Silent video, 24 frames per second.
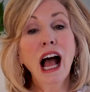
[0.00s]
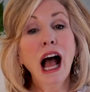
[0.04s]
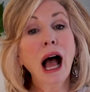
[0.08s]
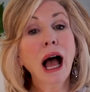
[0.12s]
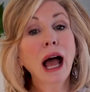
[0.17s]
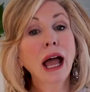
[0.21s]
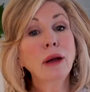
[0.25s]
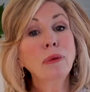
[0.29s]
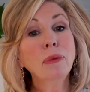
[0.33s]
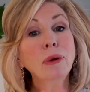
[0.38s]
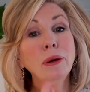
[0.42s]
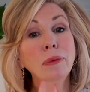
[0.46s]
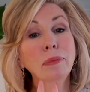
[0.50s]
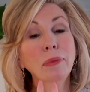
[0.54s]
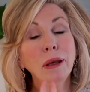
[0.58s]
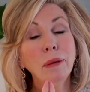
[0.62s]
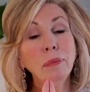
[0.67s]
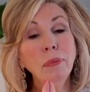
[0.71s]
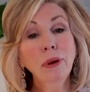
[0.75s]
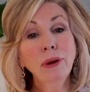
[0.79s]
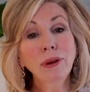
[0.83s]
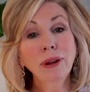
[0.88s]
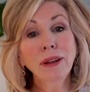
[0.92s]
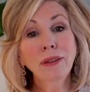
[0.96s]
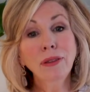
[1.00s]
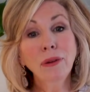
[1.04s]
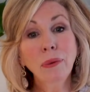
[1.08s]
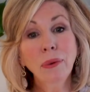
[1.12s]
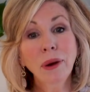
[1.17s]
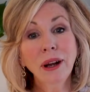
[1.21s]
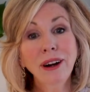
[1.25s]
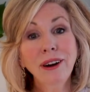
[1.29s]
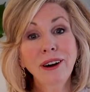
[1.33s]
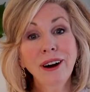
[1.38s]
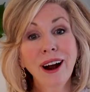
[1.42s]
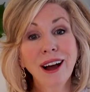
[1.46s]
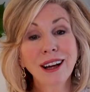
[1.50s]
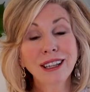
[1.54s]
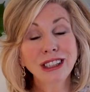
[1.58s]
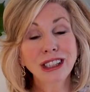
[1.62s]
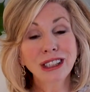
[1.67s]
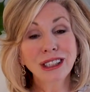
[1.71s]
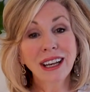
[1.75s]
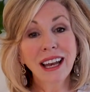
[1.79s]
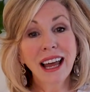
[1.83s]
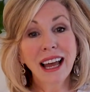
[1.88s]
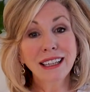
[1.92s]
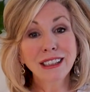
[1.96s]
I will be pulling the winner on
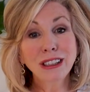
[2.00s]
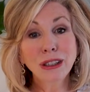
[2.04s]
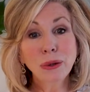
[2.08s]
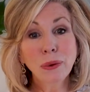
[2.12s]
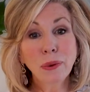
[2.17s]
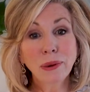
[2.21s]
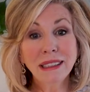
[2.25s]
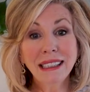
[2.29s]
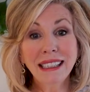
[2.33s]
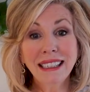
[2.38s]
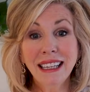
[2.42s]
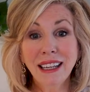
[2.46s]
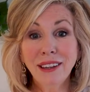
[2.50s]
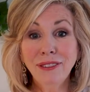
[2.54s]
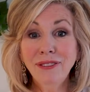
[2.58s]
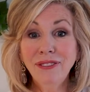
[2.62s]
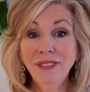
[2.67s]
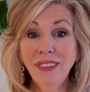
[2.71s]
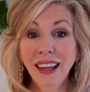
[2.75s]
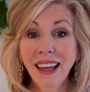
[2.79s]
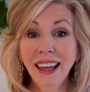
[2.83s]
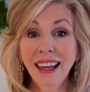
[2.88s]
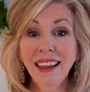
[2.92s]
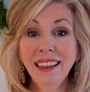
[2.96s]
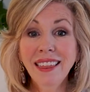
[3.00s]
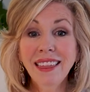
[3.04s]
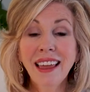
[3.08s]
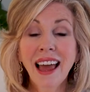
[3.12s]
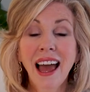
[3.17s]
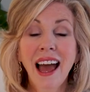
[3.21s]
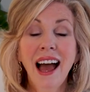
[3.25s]
July 25th.